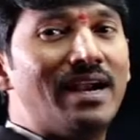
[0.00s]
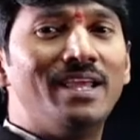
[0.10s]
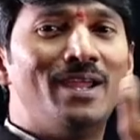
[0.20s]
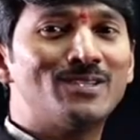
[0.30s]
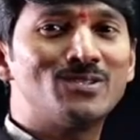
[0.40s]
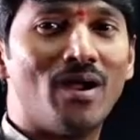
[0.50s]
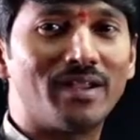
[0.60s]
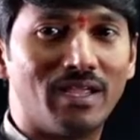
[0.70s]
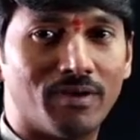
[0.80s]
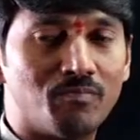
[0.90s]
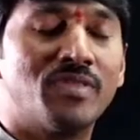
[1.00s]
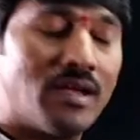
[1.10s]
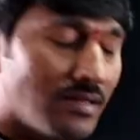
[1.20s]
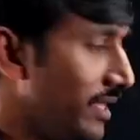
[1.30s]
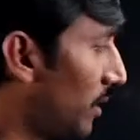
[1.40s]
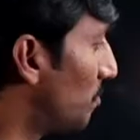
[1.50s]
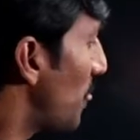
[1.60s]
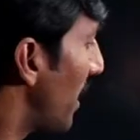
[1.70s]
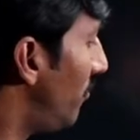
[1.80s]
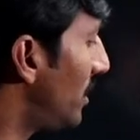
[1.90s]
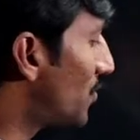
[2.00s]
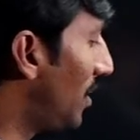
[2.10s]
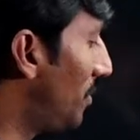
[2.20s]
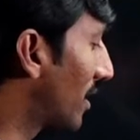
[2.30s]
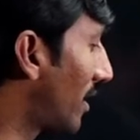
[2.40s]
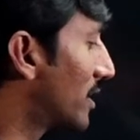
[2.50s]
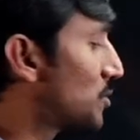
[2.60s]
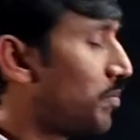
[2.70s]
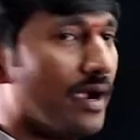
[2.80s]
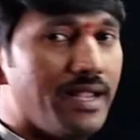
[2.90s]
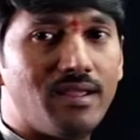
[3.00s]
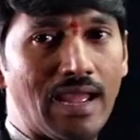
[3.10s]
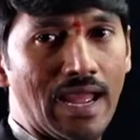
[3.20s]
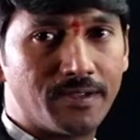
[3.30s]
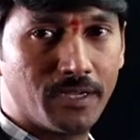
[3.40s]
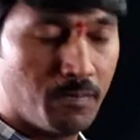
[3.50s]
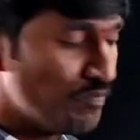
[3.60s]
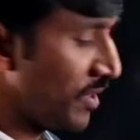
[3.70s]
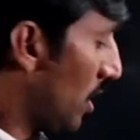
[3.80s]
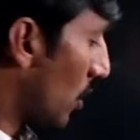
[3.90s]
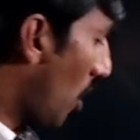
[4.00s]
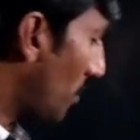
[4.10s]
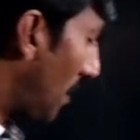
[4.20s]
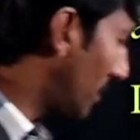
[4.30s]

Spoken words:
side, he has not given. Then which will be the corresponding angle? Now I'm